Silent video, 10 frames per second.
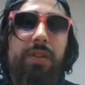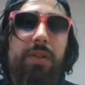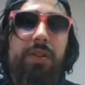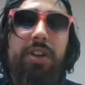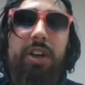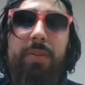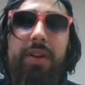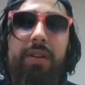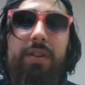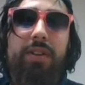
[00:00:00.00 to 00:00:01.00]
to
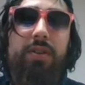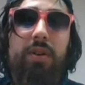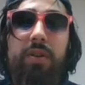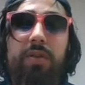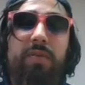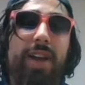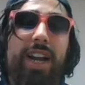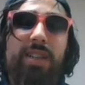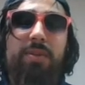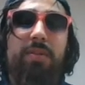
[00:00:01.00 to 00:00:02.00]
determine this sort of
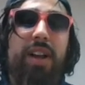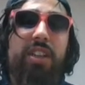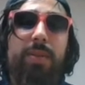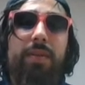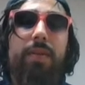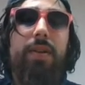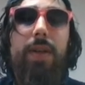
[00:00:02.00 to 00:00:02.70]
maximum lifespan.